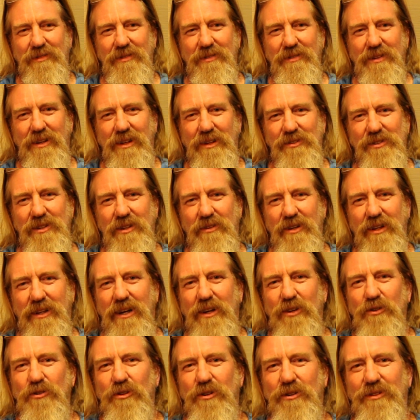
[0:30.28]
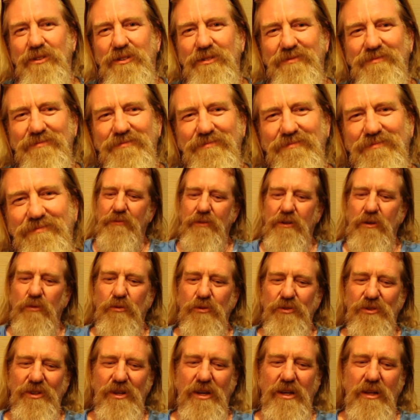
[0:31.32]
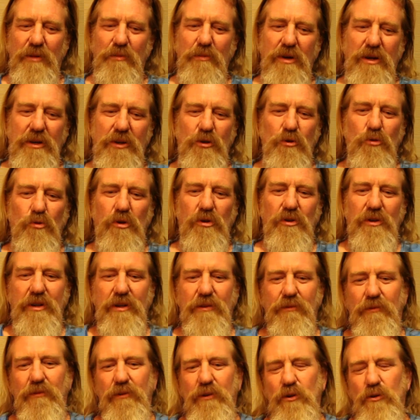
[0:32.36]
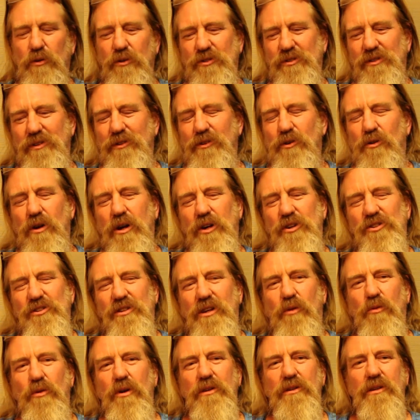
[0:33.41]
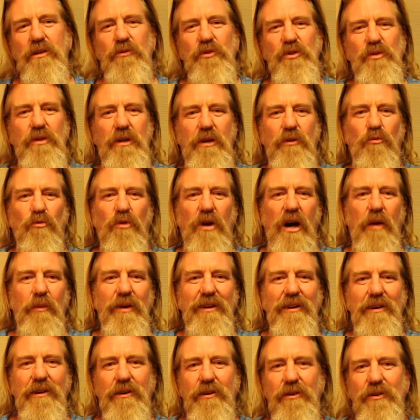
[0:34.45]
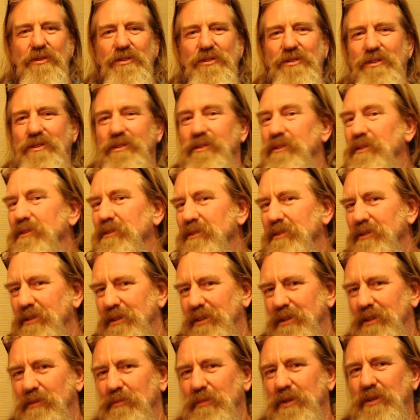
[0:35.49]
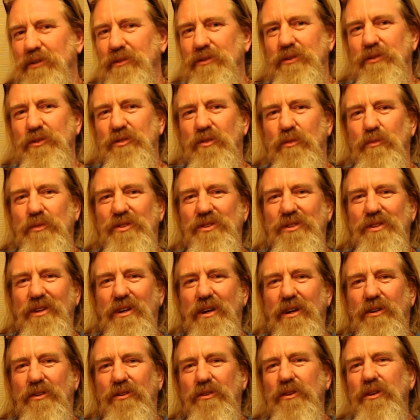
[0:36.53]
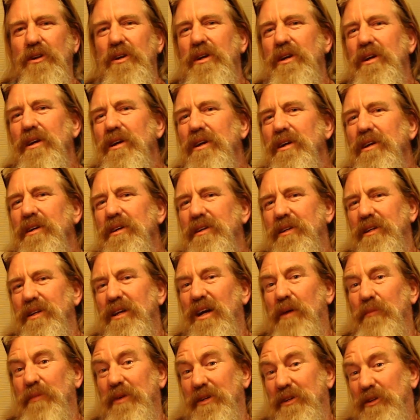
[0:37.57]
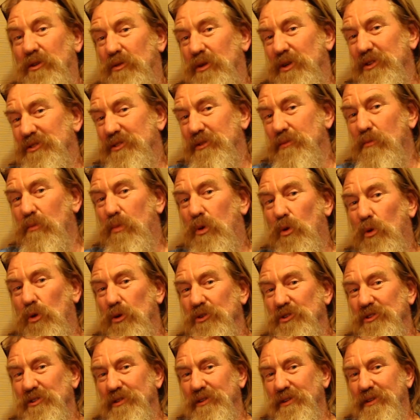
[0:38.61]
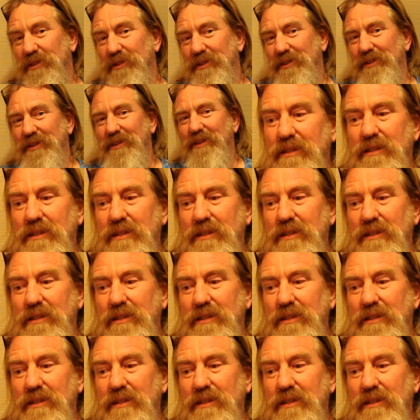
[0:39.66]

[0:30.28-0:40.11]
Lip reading: and that's how I got hooked. If there was anybody who really influenced the direction I went in, it was probably Robin Harrison. He's from Seattle. He got me interested in porcelain,